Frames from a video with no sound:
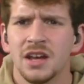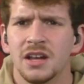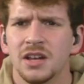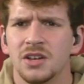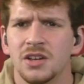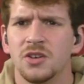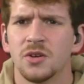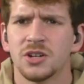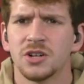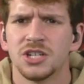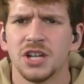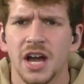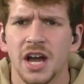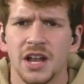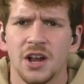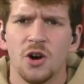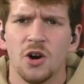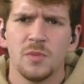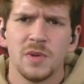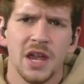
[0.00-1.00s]

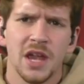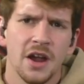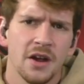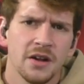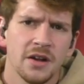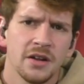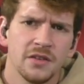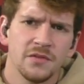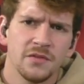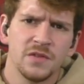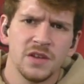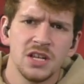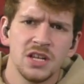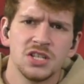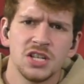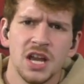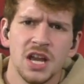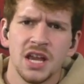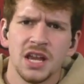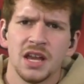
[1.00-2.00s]
Norshad Omier,
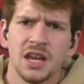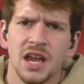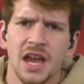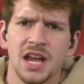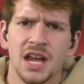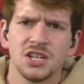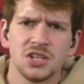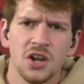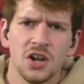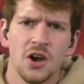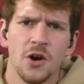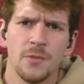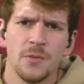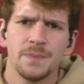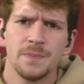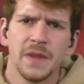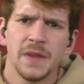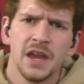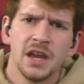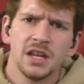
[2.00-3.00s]
VJ
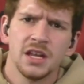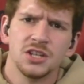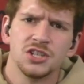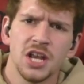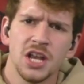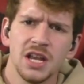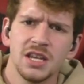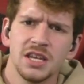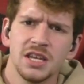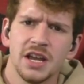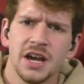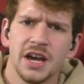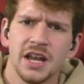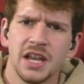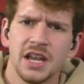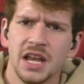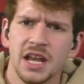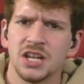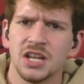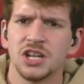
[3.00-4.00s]
Edgecombe, Jaden
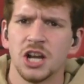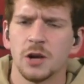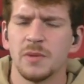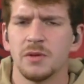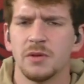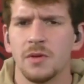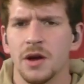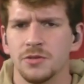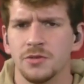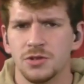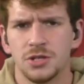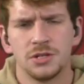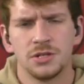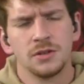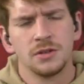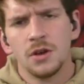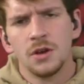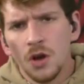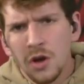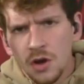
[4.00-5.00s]
Nunn, and Jeremy Roach.
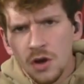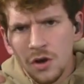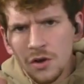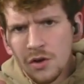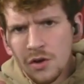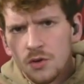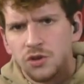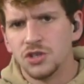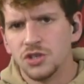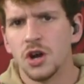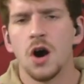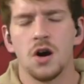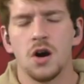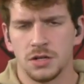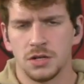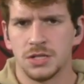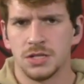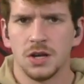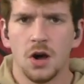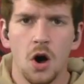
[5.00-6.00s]

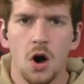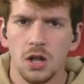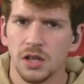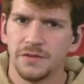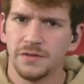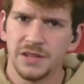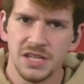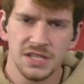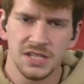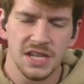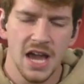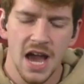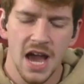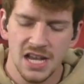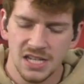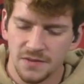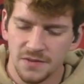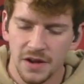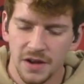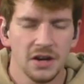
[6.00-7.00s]
Dogs. All of these
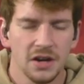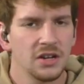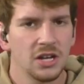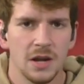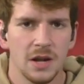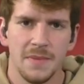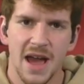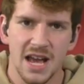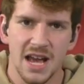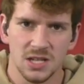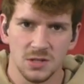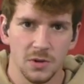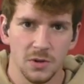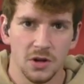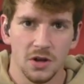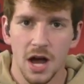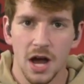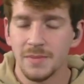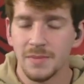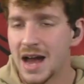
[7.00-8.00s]
guys very good at
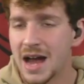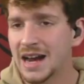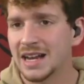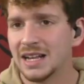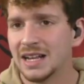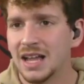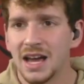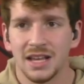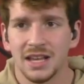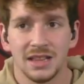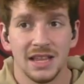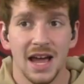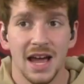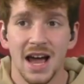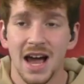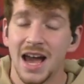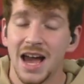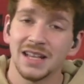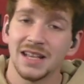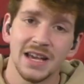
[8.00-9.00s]
basketball. I'm not going to lie. That
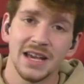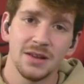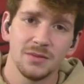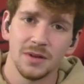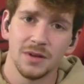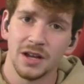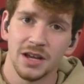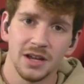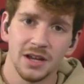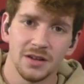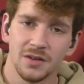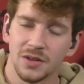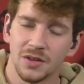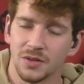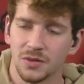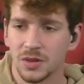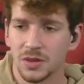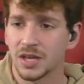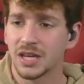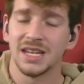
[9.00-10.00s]
highlight,
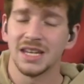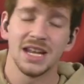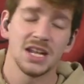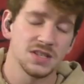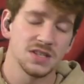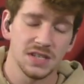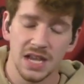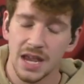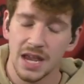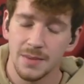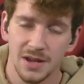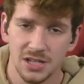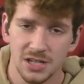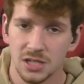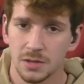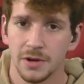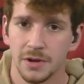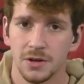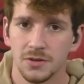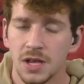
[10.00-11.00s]
or the condensed game, I
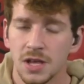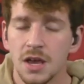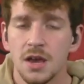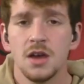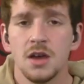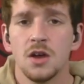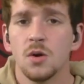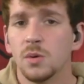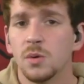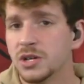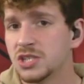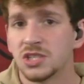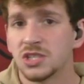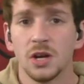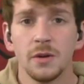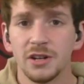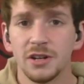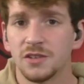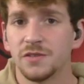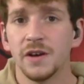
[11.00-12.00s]
suppose, was
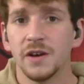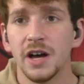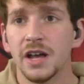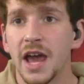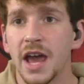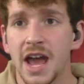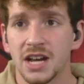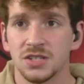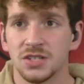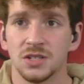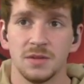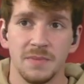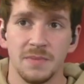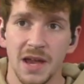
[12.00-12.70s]
so much fun, actually.